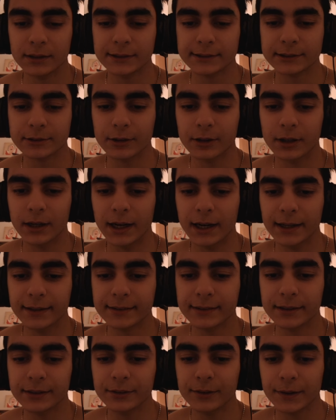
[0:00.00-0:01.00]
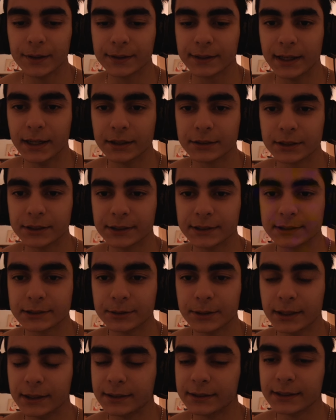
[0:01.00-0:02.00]
So I did not enter this
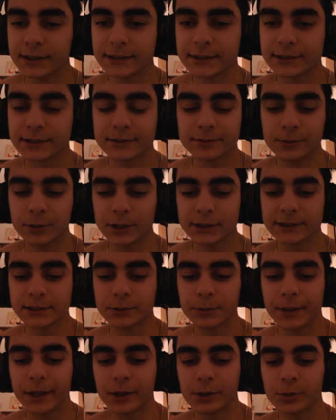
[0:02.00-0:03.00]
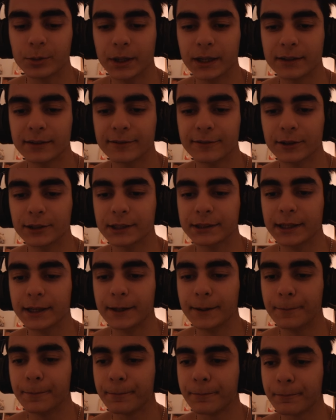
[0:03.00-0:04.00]
trade. This was the winning trade for the day.